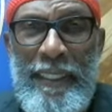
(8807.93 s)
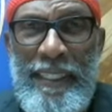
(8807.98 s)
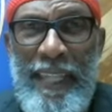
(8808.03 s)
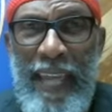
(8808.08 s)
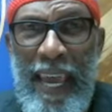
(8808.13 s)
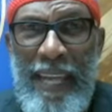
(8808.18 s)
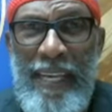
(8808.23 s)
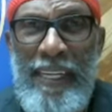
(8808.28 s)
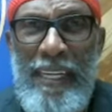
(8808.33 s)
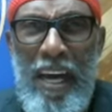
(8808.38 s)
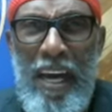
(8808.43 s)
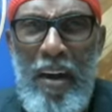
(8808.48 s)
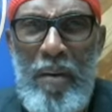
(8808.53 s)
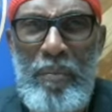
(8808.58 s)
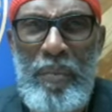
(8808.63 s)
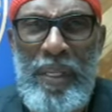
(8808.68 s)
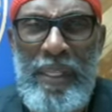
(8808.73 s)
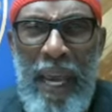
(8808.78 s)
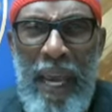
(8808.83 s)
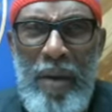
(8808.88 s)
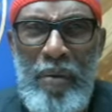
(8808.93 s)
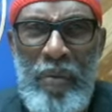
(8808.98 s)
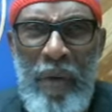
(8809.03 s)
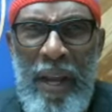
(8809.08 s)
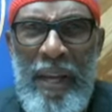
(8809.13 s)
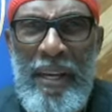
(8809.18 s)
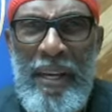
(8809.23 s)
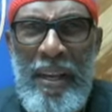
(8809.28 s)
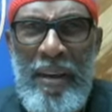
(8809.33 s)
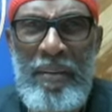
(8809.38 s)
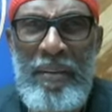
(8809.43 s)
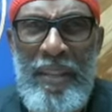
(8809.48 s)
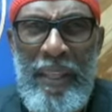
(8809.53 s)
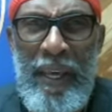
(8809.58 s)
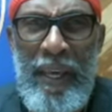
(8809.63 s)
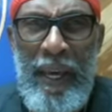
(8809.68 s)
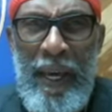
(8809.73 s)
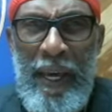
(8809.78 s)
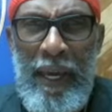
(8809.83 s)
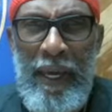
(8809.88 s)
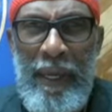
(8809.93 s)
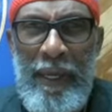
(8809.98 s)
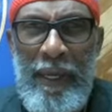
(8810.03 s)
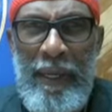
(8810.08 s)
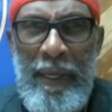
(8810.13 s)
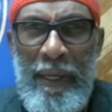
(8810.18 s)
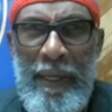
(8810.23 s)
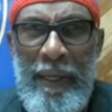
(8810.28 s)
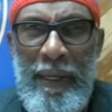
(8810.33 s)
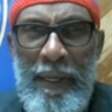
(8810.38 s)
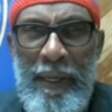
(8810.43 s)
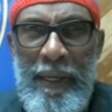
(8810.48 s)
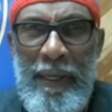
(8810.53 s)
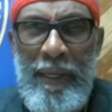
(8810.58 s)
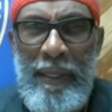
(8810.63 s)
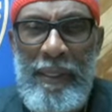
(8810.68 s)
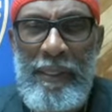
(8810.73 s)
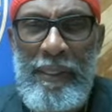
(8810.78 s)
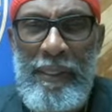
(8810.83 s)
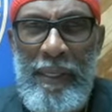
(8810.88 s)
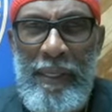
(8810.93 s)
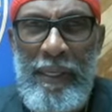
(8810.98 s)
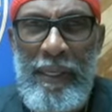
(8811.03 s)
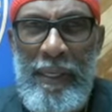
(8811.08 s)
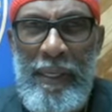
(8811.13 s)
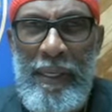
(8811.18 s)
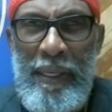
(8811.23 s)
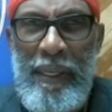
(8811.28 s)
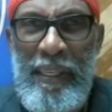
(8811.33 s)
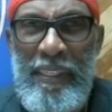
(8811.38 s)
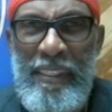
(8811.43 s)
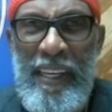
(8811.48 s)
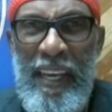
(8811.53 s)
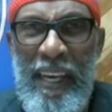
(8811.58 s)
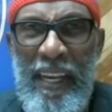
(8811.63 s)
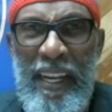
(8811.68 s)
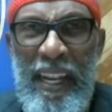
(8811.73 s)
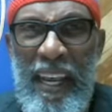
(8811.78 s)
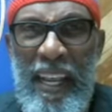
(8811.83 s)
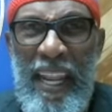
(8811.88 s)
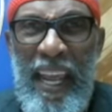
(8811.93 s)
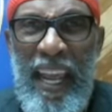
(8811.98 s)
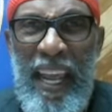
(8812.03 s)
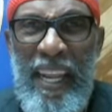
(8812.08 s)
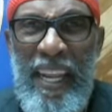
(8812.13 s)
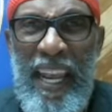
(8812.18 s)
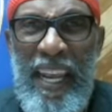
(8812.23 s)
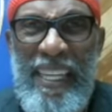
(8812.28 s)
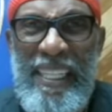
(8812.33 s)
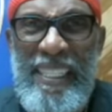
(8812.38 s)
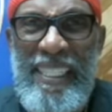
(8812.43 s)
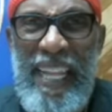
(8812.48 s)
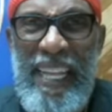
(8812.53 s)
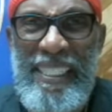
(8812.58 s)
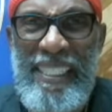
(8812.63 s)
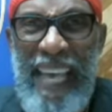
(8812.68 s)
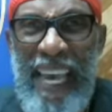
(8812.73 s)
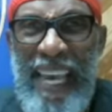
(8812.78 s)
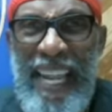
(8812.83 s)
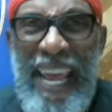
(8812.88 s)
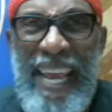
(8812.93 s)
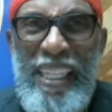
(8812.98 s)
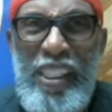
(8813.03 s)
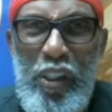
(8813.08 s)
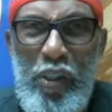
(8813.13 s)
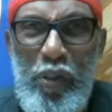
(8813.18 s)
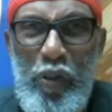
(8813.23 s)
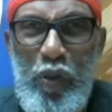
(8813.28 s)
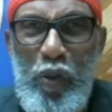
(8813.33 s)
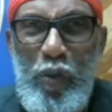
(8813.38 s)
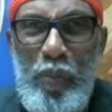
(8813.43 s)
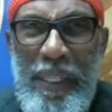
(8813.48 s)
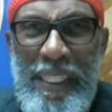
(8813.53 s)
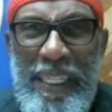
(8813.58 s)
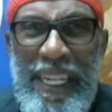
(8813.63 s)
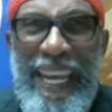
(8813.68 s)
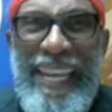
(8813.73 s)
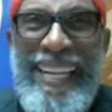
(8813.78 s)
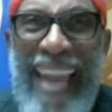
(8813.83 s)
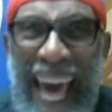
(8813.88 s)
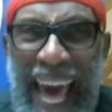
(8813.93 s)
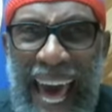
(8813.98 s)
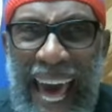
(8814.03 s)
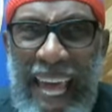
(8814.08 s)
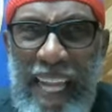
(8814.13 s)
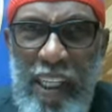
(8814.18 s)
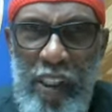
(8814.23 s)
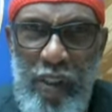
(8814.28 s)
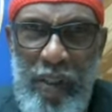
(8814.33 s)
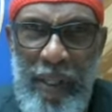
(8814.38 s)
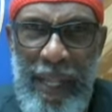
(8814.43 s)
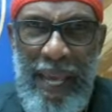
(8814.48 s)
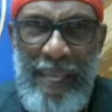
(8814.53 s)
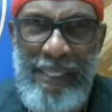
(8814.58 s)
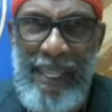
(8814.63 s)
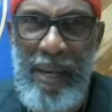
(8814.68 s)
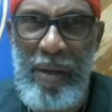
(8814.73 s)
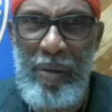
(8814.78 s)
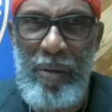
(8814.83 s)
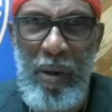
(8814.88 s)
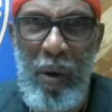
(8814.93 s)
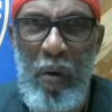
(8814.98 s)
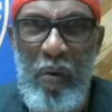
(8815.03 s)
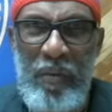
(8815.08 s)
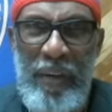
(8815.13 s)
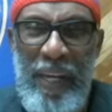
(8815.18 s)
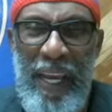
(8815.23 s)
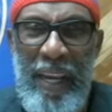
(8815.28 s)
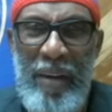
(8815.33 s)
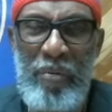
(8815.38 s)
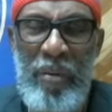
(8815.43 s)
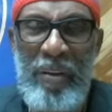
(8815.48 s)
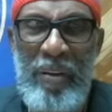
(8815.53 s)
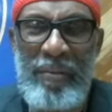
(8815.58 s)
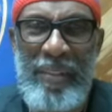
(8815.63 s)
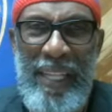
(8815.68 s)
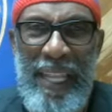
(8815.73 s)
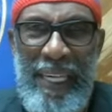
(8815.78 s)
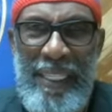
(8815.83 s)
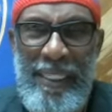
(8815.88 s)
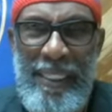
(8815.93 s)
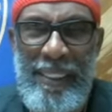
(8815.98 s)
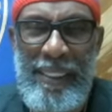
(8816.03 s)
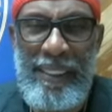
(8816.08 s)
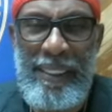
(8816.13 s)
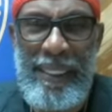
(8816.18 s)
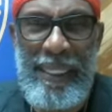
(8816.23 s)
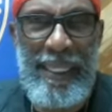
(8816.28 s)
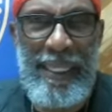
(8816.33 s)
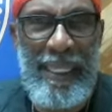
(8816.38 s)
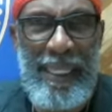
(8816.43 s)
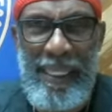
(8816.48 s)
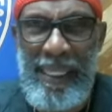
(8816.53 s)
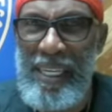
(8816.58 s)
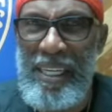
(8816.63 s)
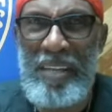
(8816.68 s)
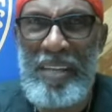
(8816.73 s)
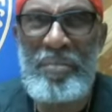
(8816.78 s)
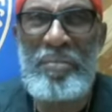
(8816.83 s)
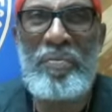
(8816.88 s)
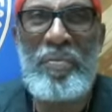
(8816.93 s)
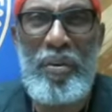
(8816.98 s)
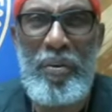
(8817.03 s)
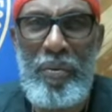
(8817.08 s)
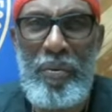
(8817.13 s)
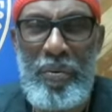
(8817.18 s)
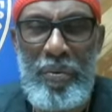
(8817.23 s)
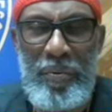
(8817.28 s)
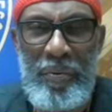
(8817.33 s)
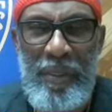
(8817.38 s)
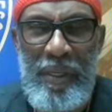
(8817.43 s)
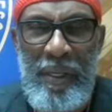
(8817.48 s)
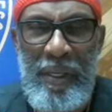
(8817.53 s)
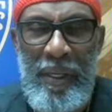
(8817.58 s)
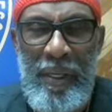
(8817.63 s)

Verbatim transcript: They the government. They running everything." See, he said, and and they they say they Jews, but they not. That's that over there in Revelation. See, he, he confused